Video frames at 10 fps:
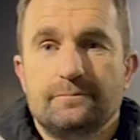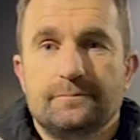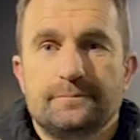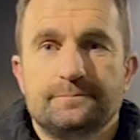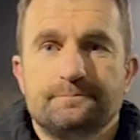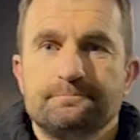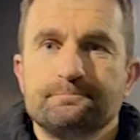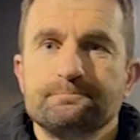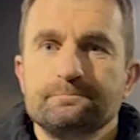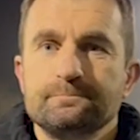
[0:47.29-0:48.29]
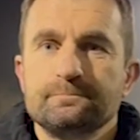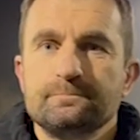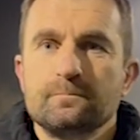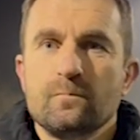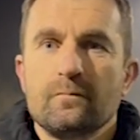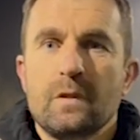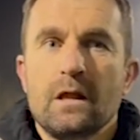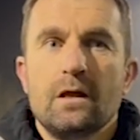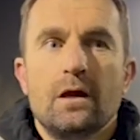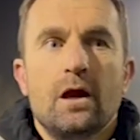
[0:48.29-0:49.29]
So just on tonight, your, your thoughts on the
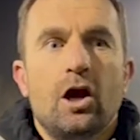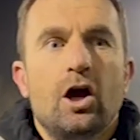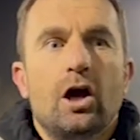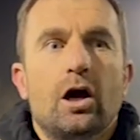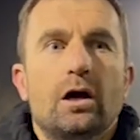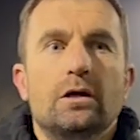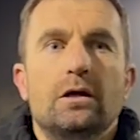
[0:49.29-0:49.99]
game? It was quite. It was quite